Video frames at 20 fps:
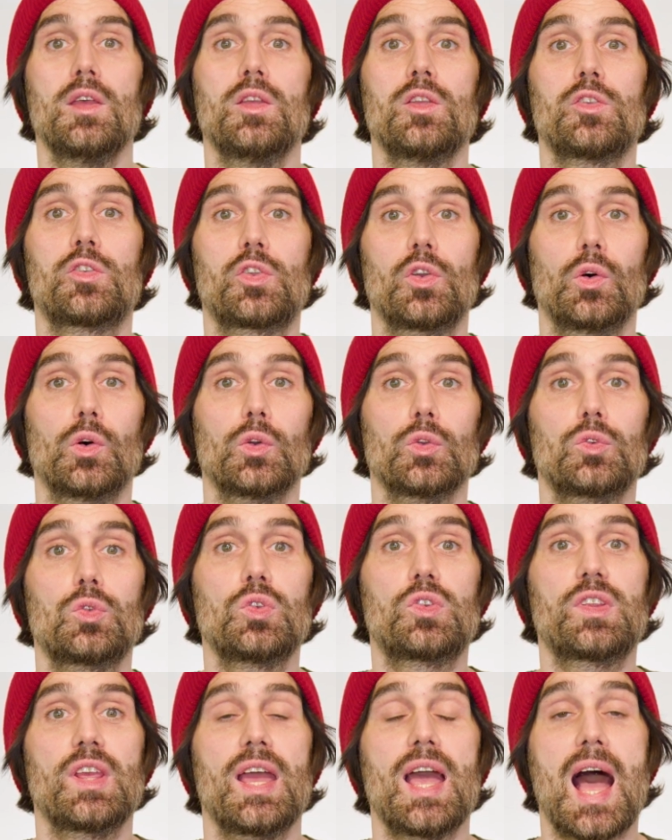So to
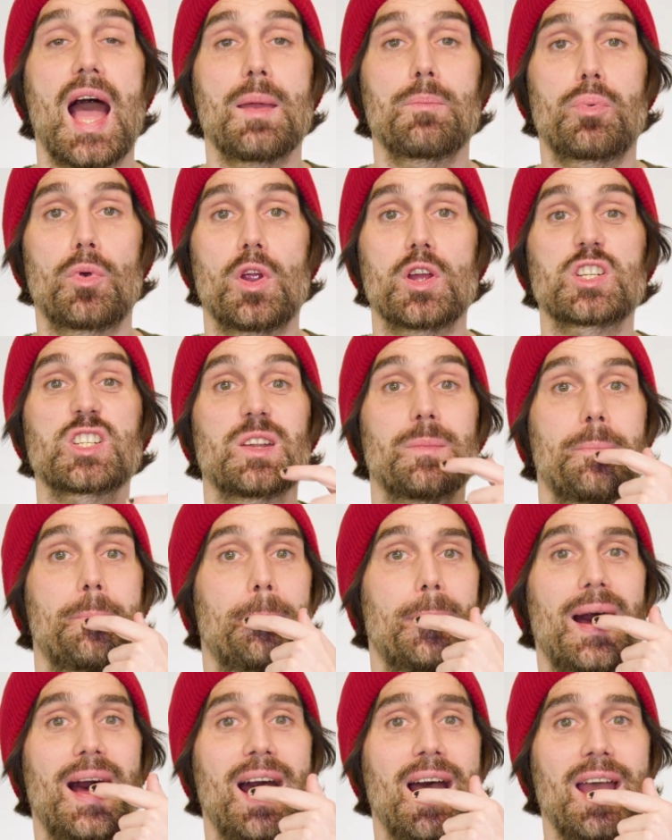say I brush
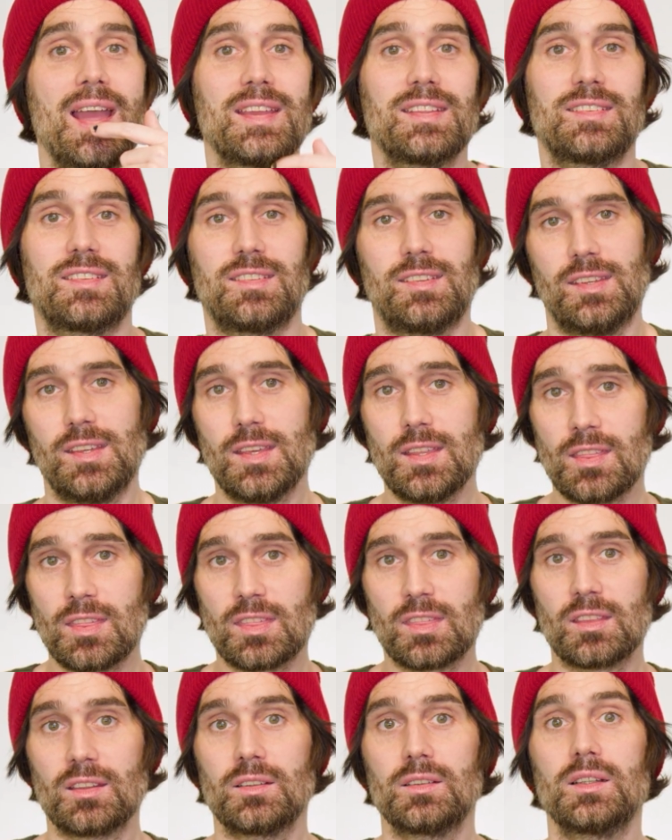my
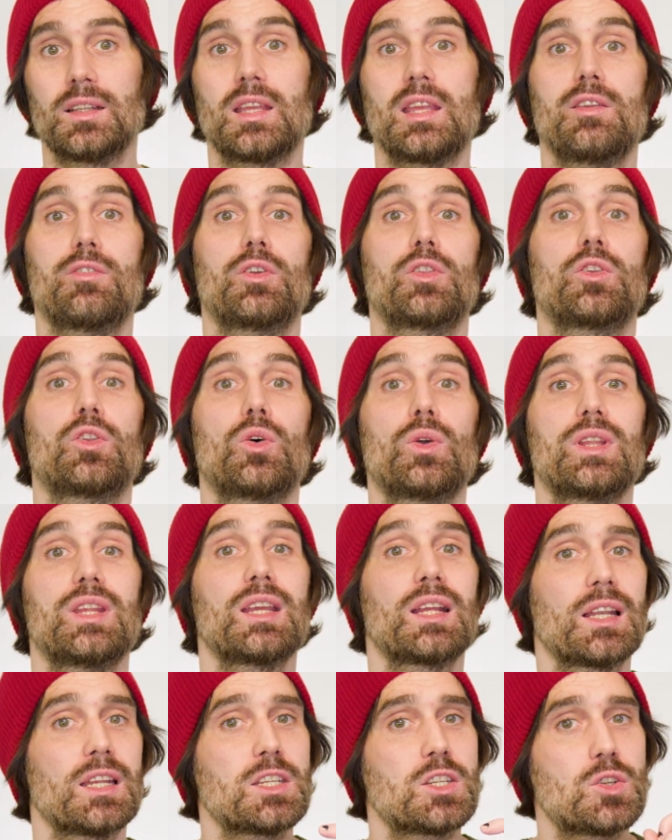teeth, even though in
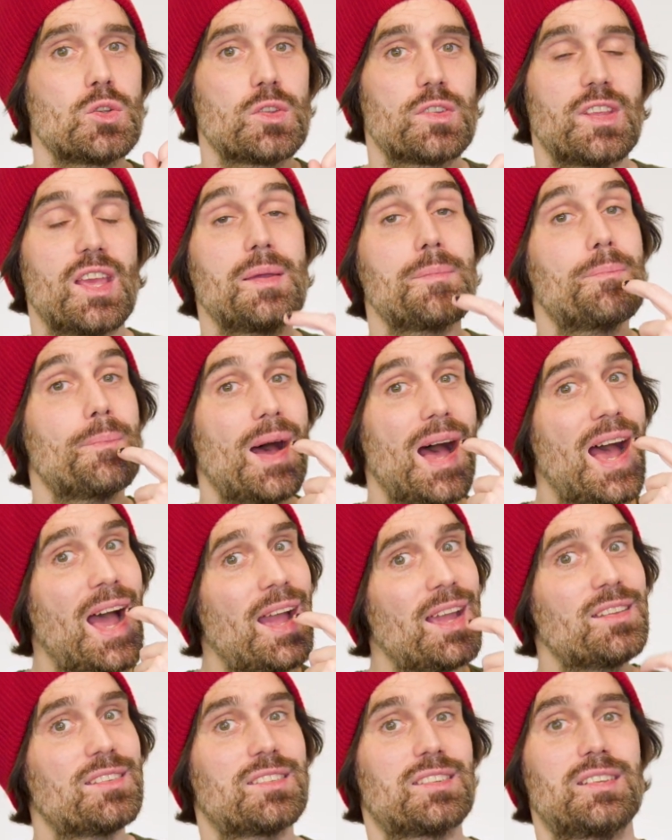English you say
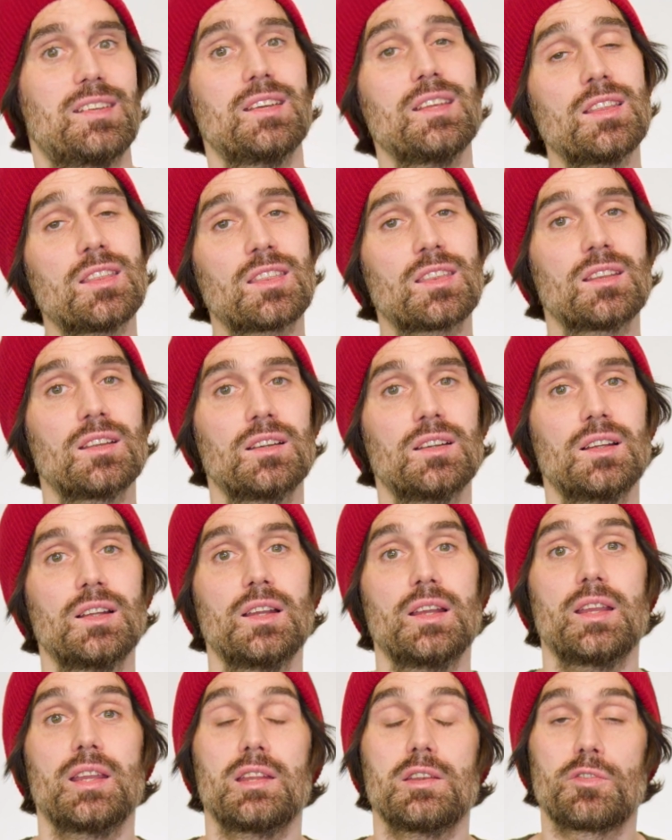my teeth,
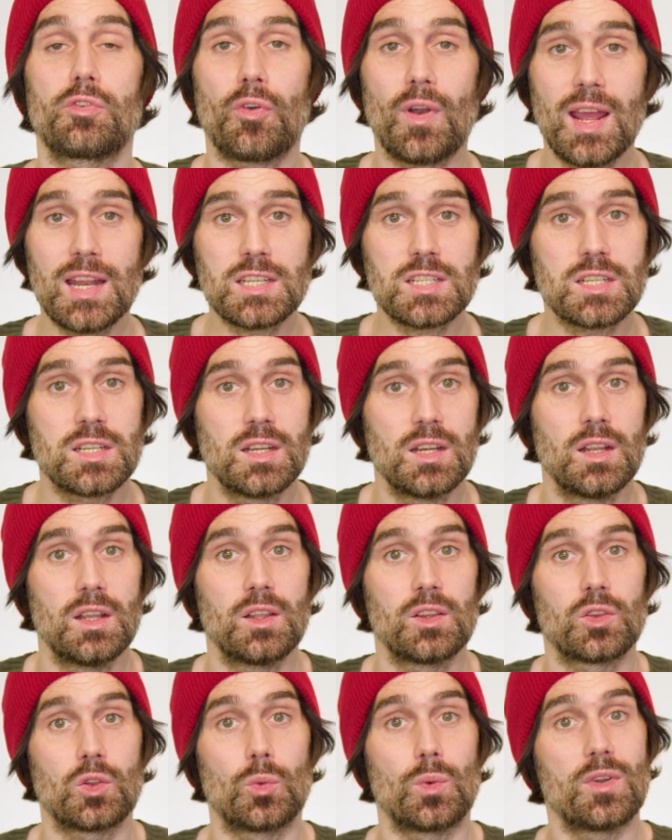in French,
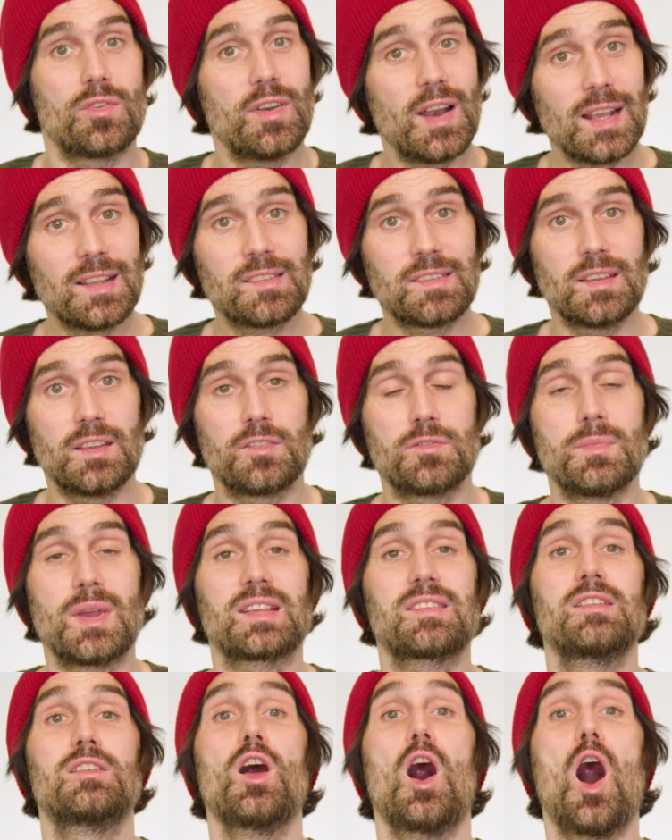the reflexive
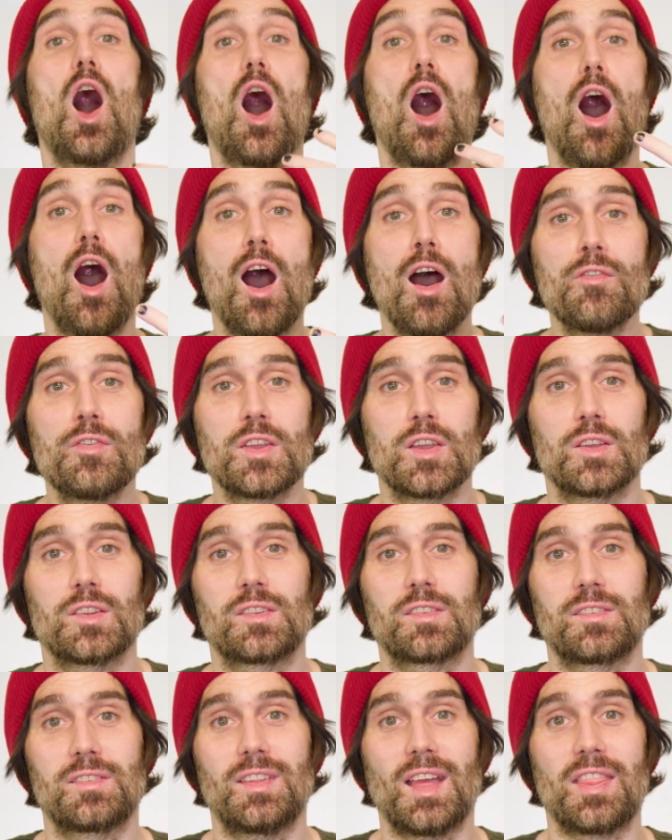makes it
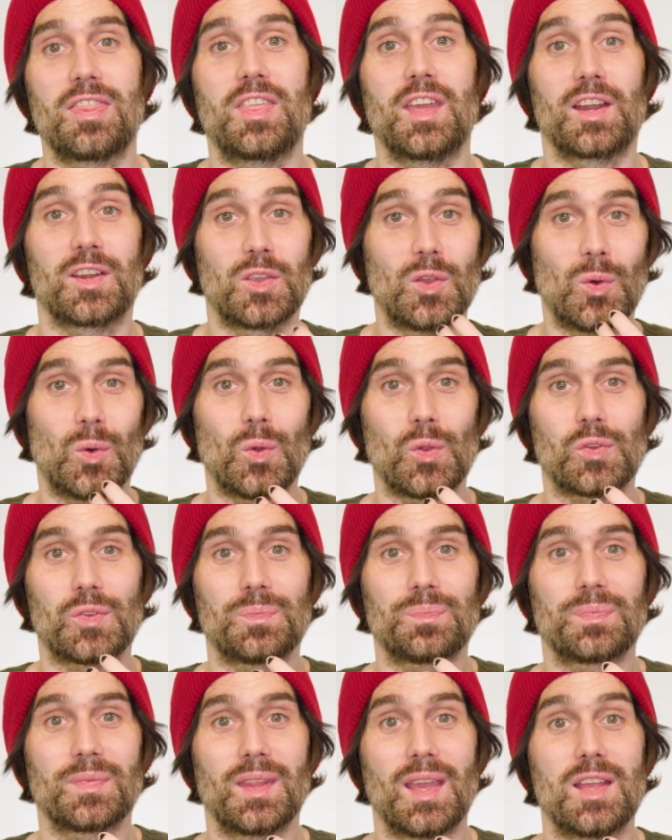obvious that they're
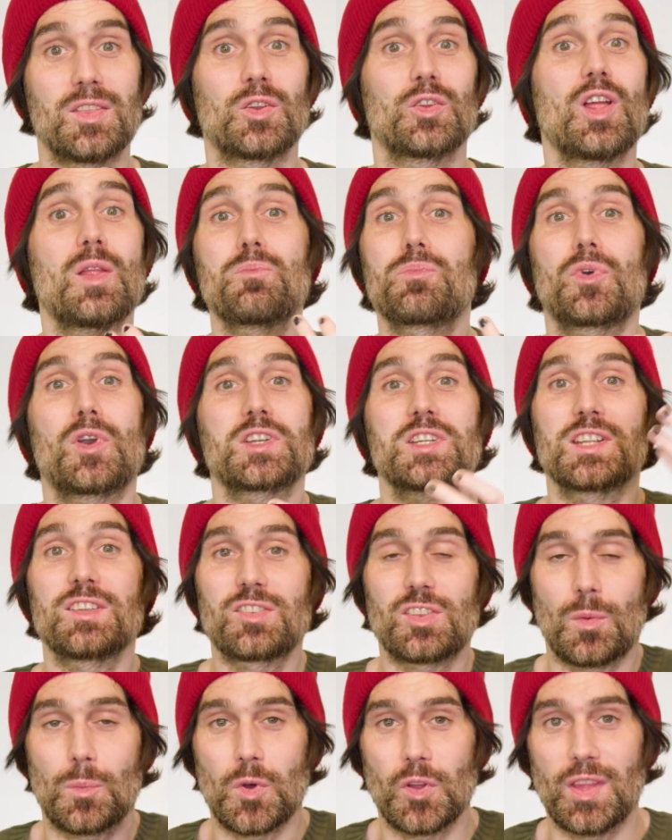yours and you're not brushing
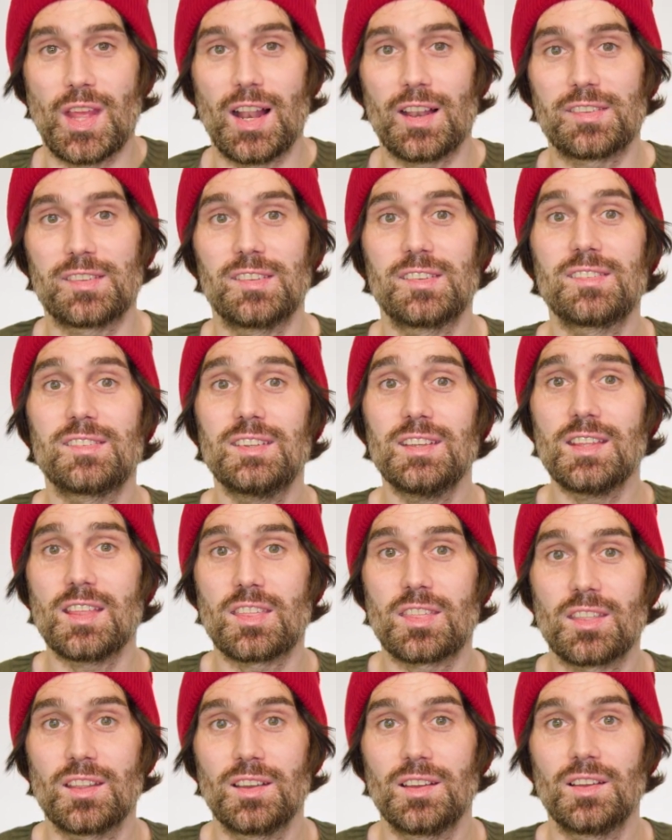someone else's
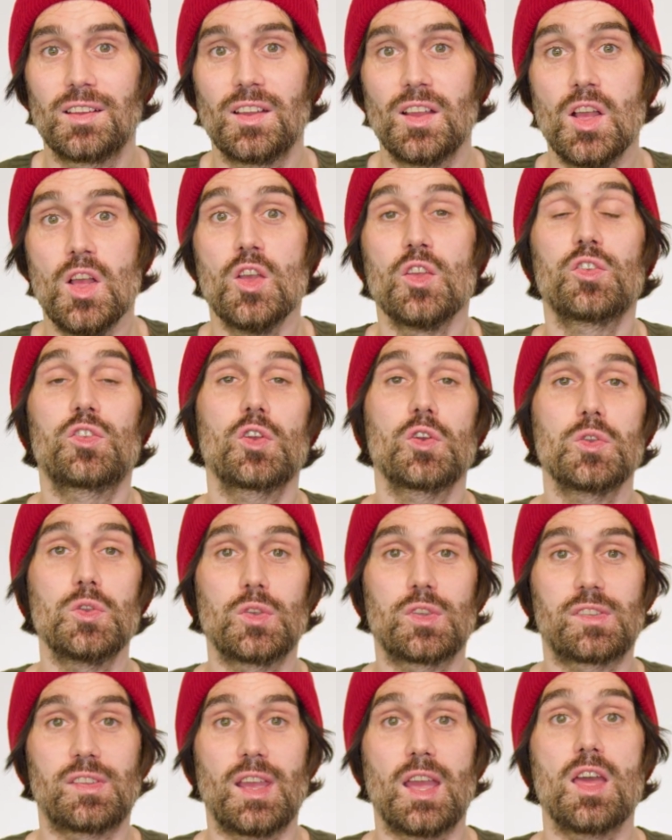teeth. So you
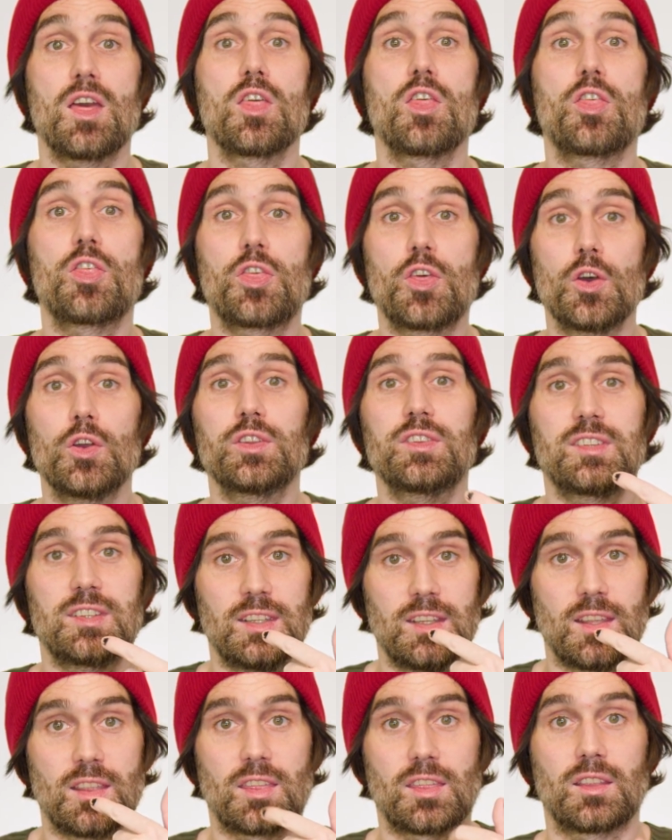say the
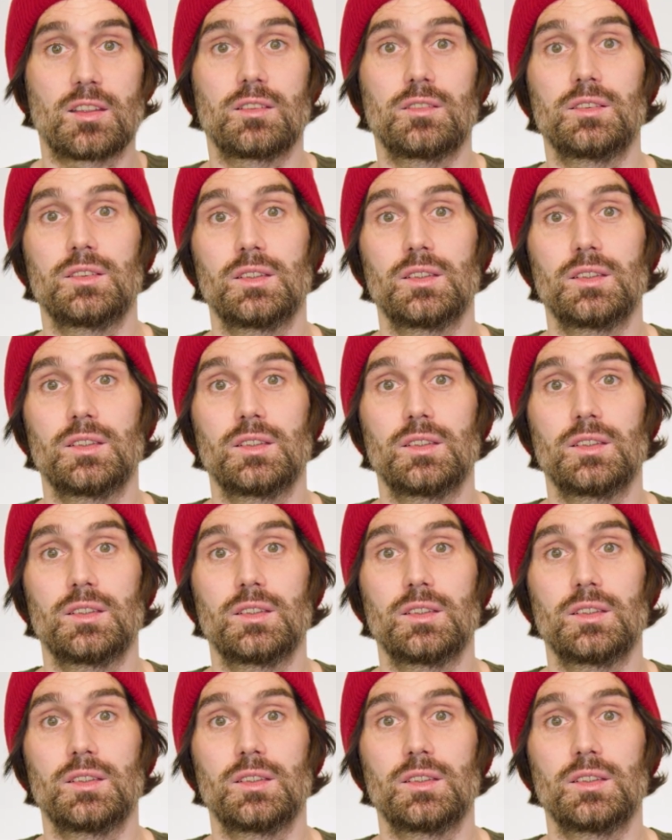teeth.